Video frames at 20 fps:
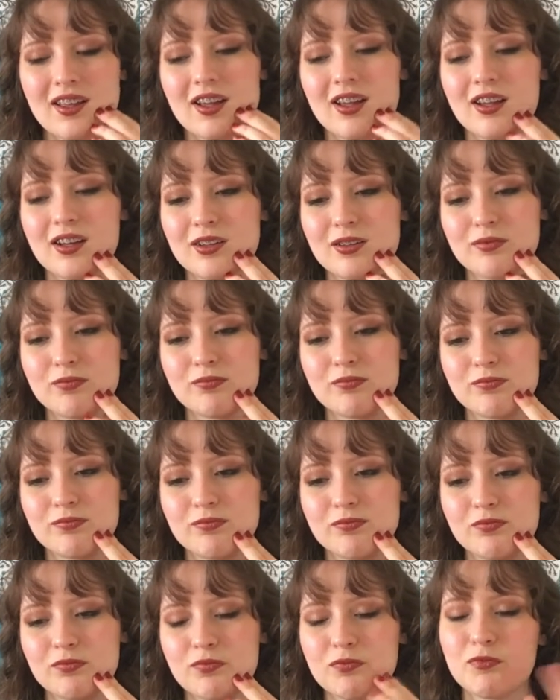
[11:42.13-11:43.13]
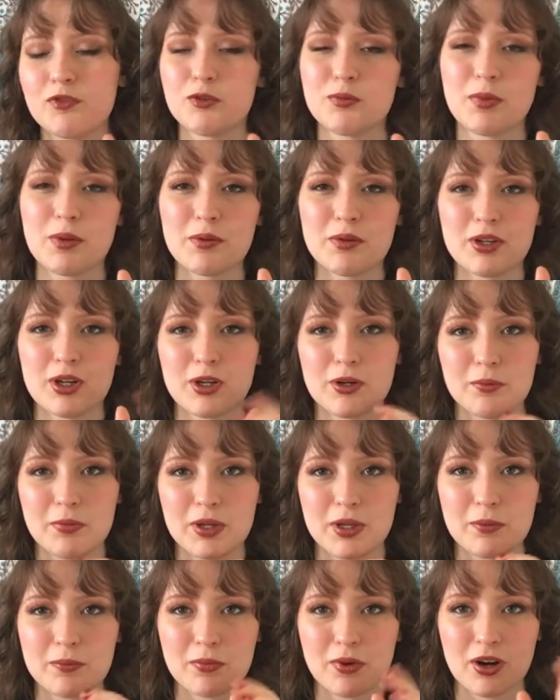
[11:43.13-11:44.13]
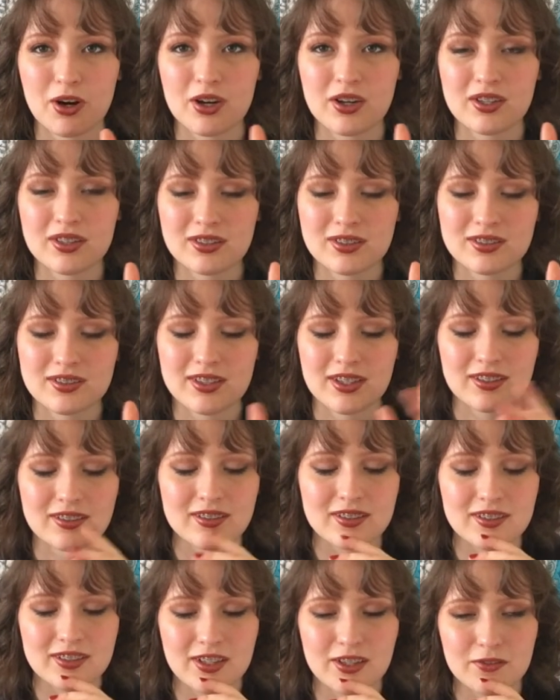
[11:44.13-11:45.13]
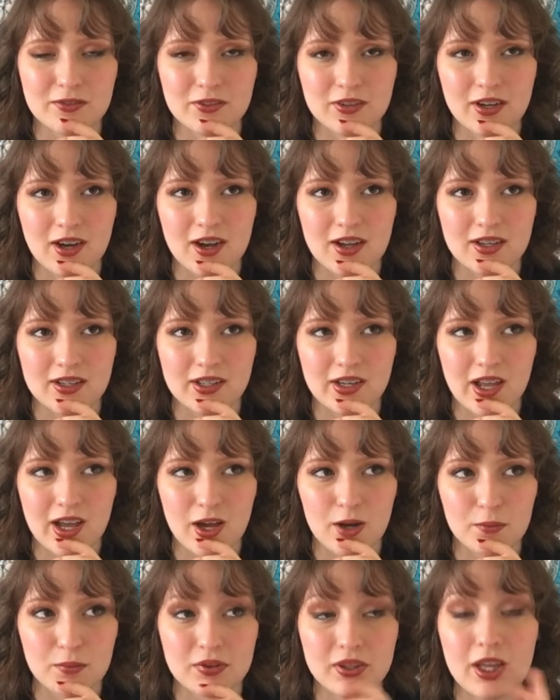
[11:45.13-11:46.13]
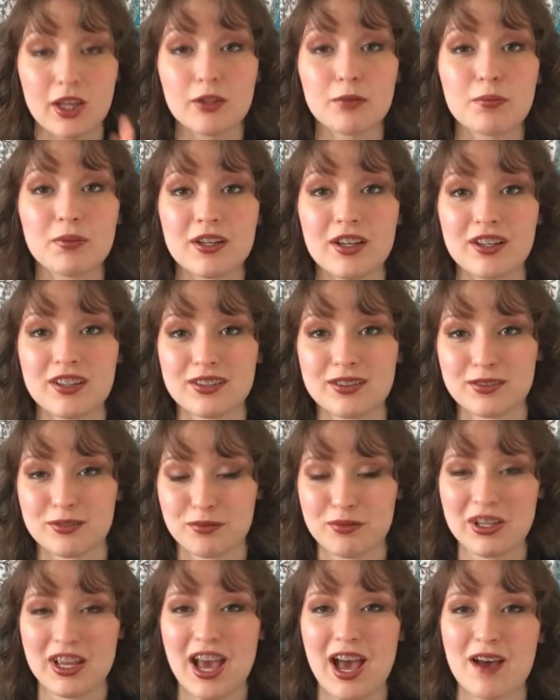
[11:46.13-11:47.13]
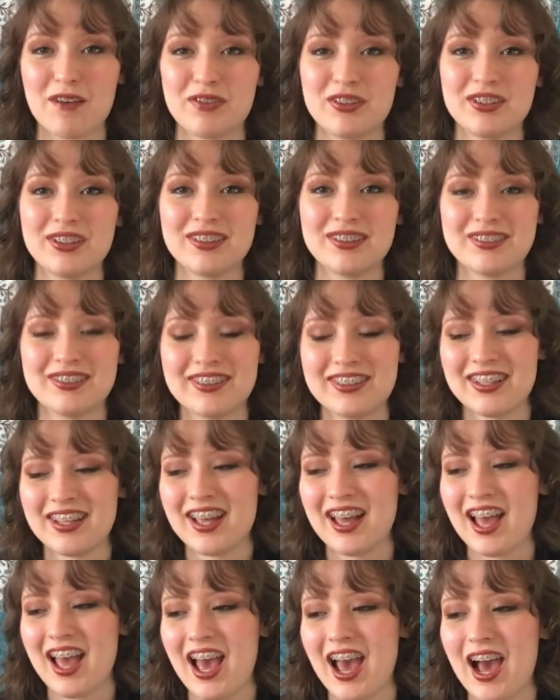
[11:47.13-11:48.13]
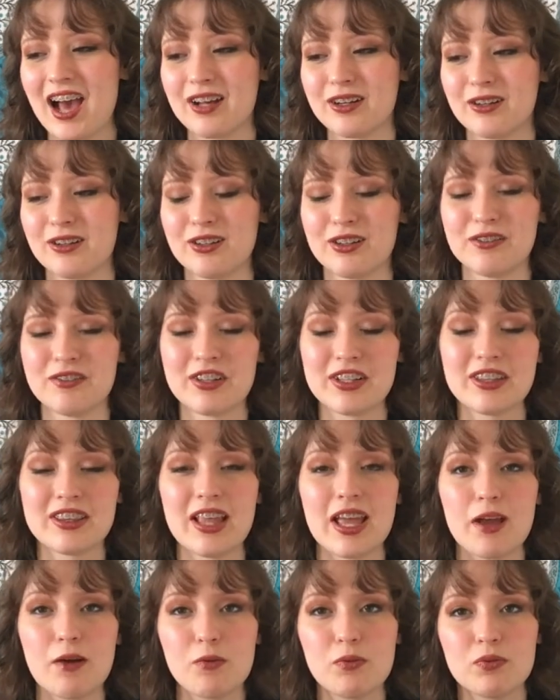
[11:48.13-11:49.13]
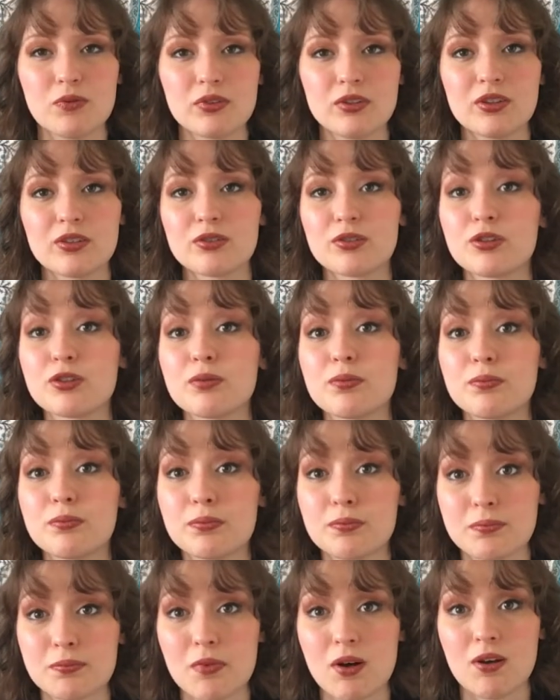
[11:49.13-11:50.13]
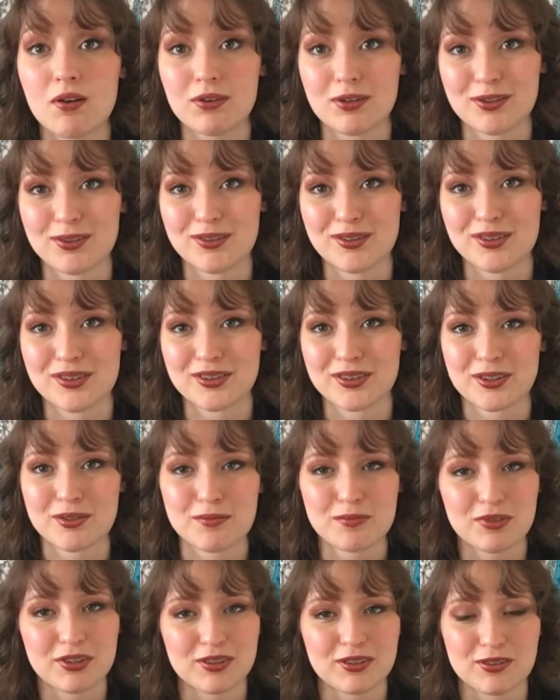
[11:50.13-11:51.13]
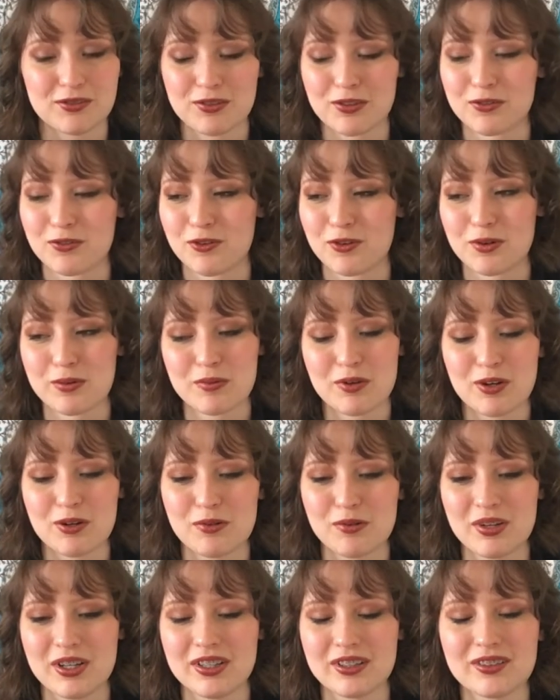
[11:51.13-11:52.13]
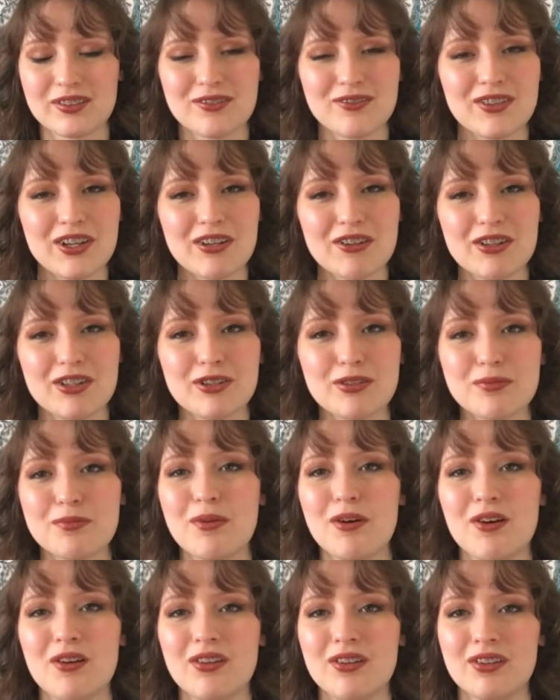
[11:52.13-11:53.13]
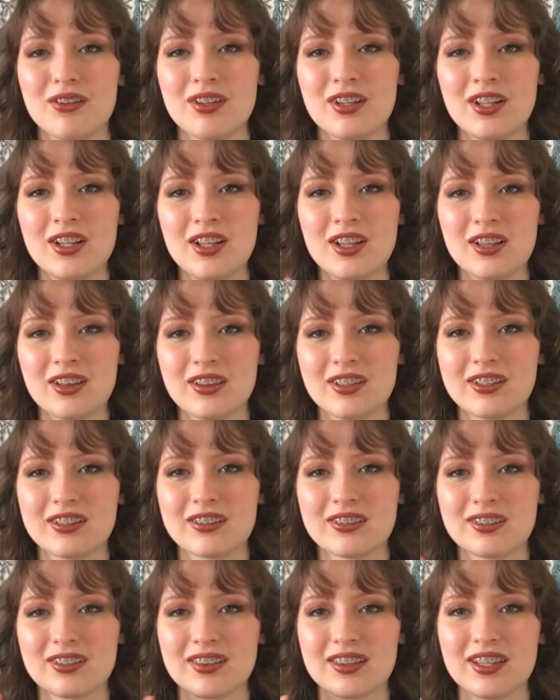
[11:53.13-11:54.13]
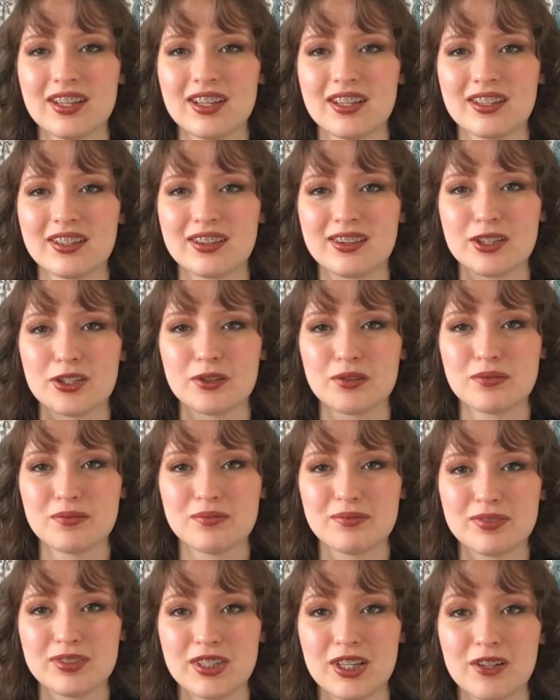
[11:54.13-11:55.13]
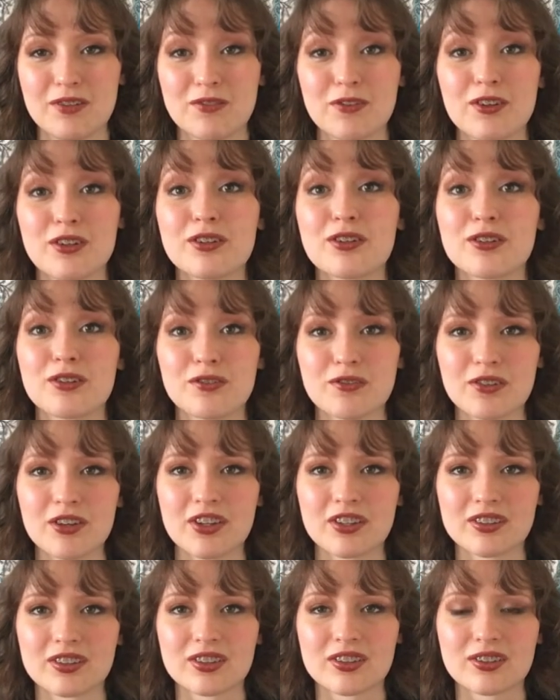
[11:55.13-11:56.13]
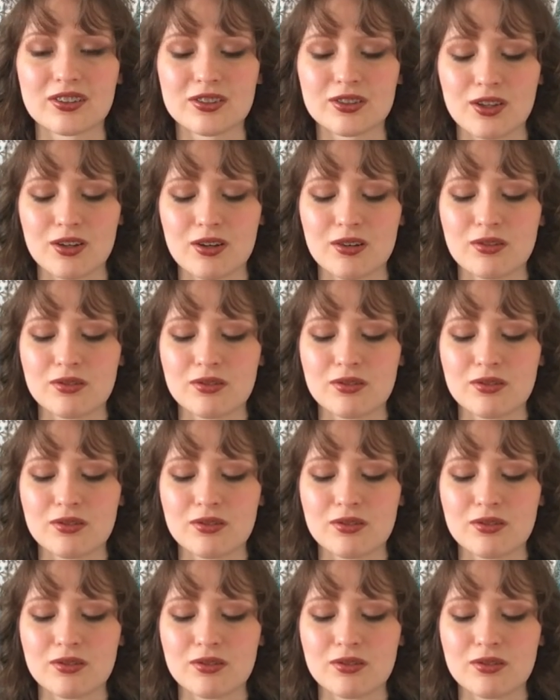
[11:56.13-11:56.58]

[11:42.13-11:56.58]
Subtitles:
Well, maybe not a big part, it tends to get forgotten now, but that's because we haven't had all of it. There's small goals in prison reform, always. Very small little things that get further and further, so